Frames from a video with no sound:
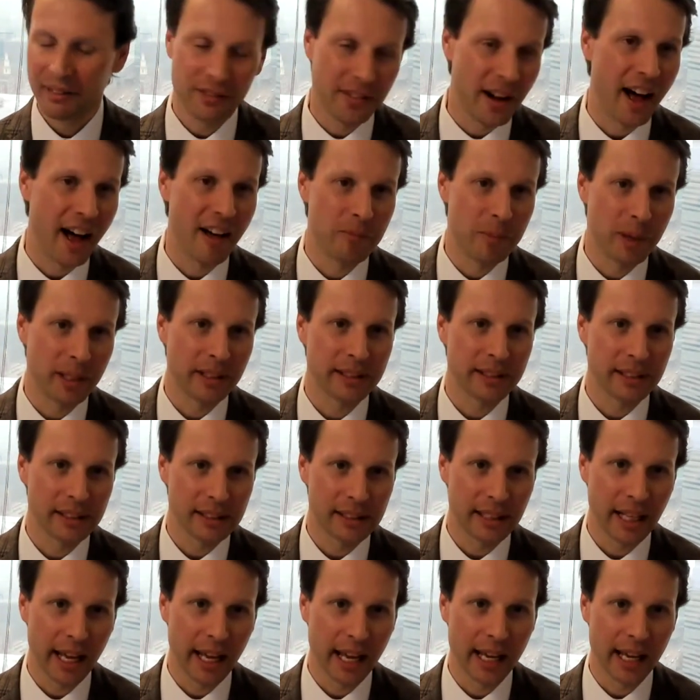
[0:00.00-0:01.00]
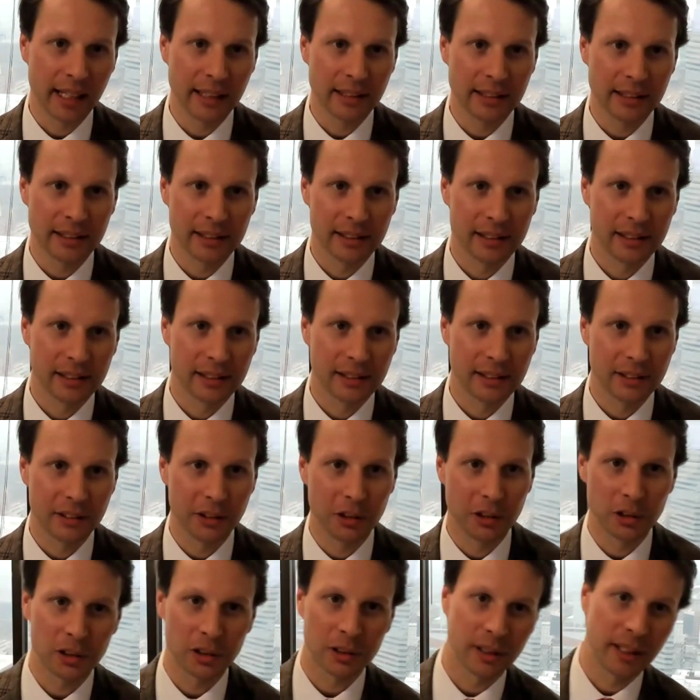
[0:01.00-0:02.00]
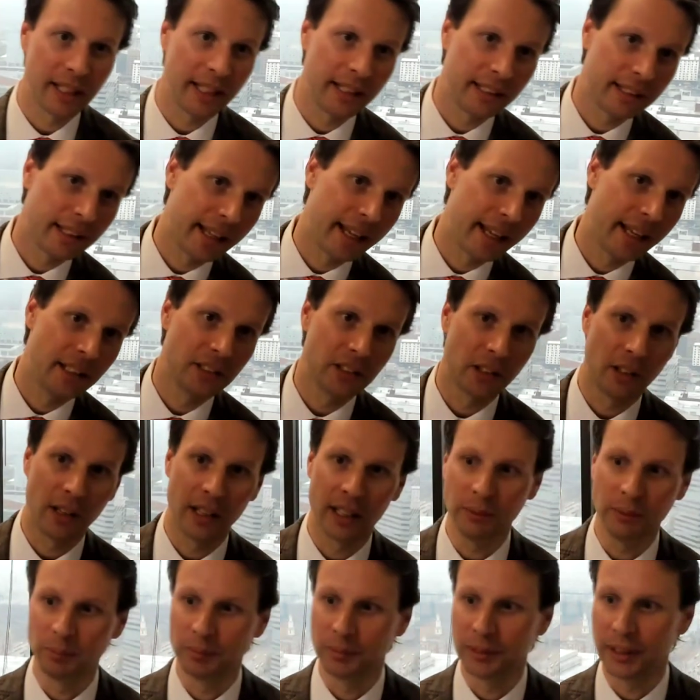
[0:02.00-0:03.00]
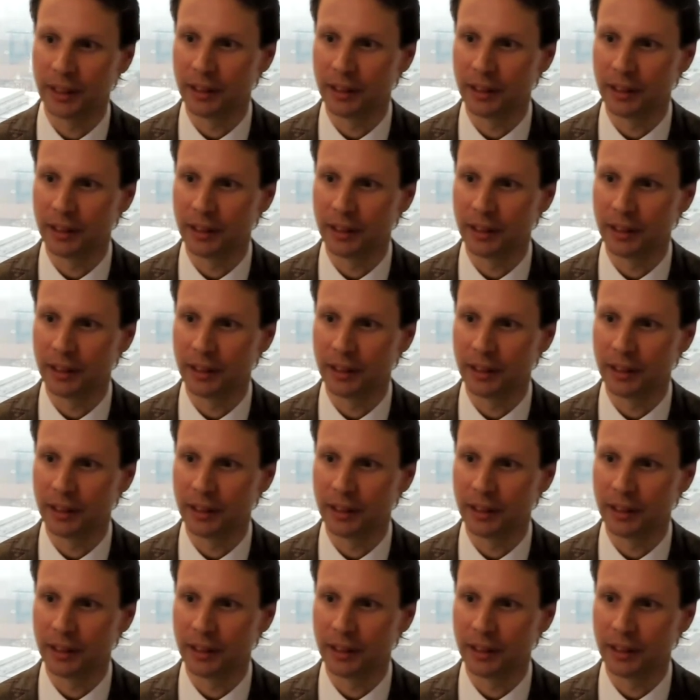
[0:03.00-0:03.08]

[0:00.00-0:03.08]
5 business days. Usually, it lands on